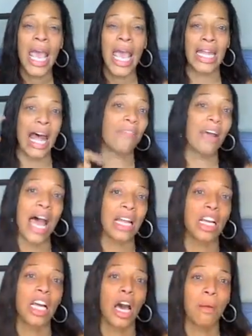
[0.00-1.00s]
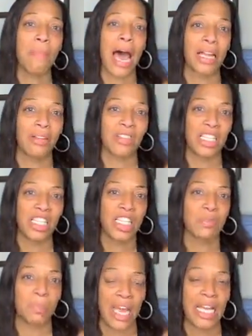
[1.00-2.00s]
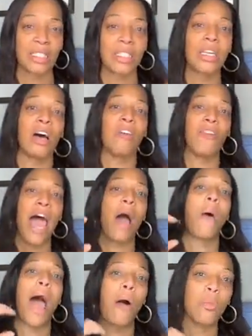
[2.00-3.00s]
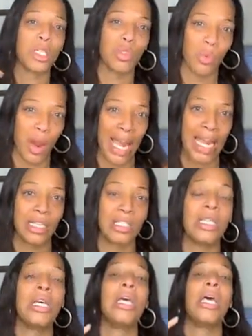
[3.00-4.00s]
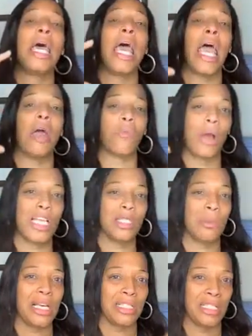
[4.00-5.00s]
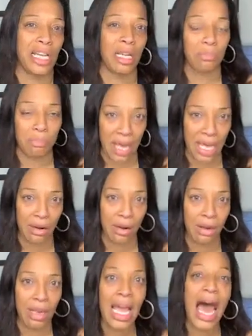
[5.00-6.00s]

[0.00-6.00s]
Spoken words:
And I've got to come out of this space of how I was raised and raise my son better.